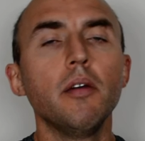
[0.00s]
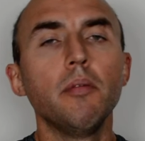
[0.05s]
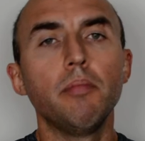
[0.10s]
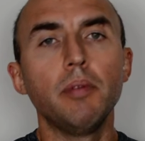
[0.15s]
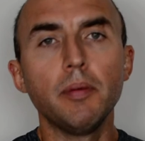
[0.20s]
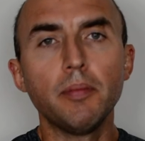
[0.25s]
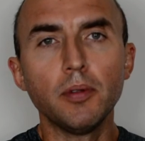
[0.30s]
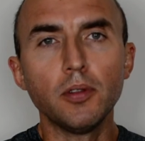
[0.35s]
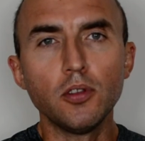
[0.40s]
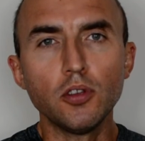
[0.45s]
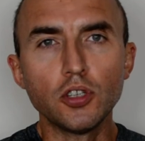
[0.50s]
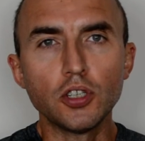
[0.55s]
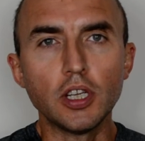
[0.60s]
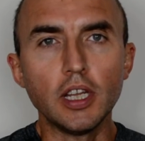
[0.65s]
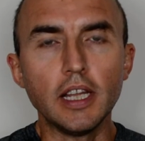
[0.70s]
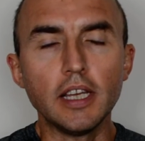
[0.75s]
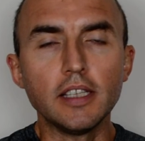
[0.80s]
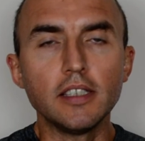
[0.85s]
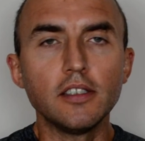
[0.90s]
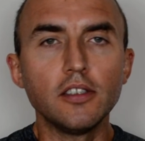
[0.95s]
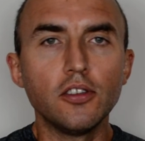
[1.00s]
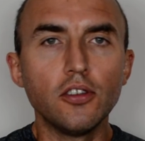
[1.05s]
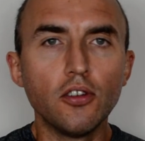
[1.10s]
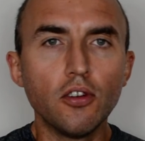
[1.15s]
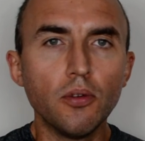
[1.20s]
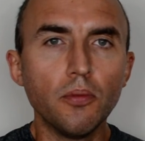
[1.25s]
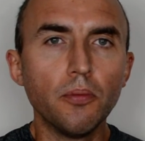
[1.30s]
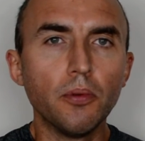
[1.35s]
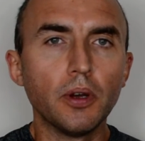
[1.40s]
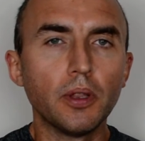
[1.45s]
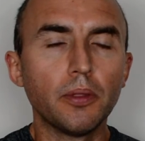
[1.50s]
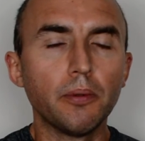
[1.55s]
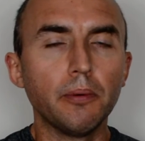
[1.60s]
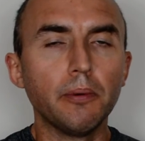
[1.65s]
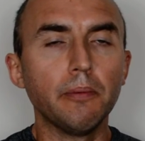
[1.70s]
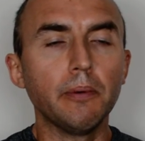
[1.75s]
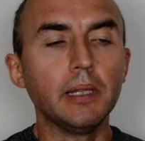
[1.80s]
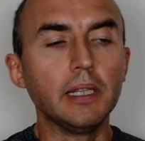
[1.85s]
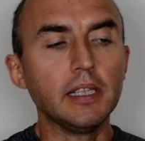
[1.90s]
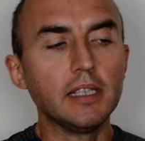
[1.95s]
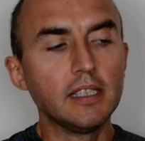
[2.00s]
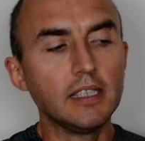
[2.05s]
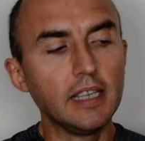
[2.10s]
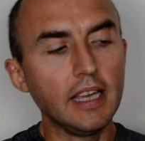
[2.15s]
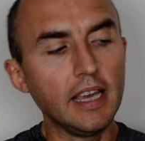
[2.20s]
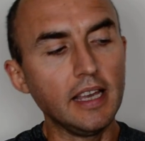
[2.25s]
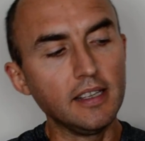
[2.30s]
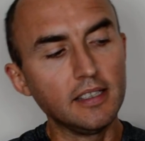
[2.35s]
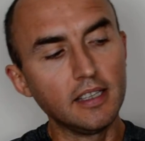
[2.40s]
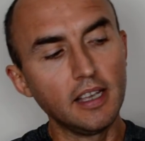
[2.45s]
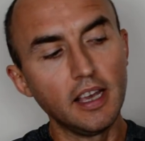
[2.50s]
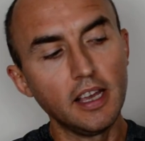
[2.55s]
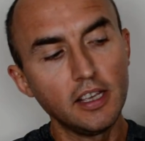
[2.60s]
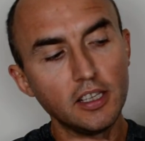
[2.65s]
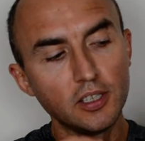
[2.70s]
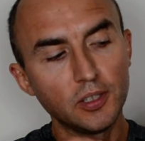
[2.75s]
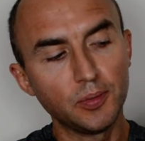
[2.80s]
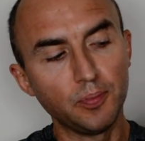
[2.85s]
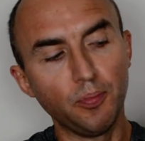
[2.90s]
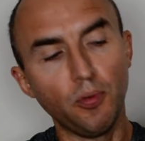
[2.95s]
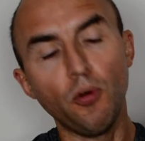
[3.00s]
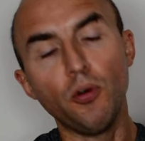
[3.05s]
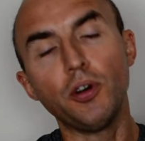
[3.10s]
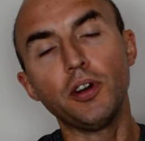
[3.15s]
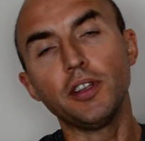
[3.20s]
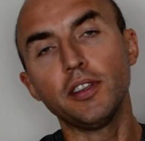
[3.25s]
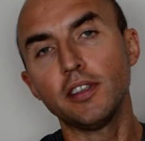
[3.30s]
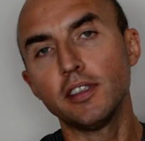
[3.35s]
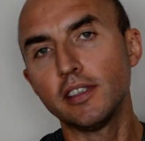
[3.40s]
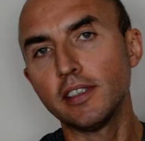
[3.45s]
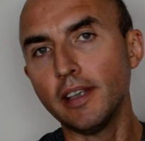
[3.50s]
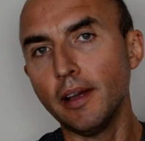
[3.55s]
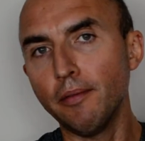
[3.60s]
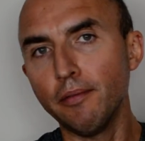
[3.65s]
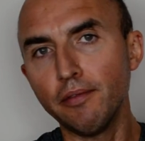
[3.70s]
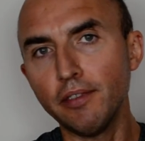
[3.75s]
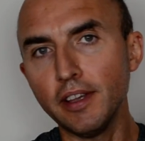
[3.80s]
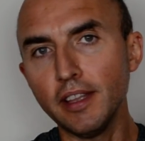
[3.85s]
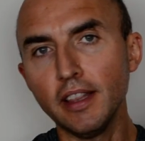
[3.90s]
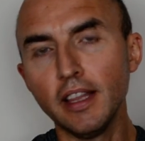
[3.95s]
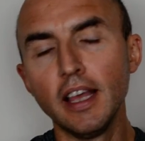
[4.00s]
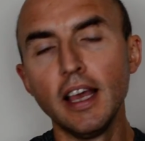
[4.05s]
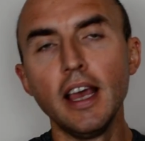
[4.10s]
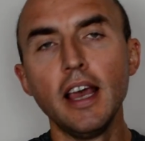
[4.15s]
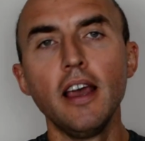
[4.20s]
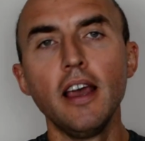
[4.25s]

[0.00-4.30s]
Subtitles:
People usually assume when it says sport something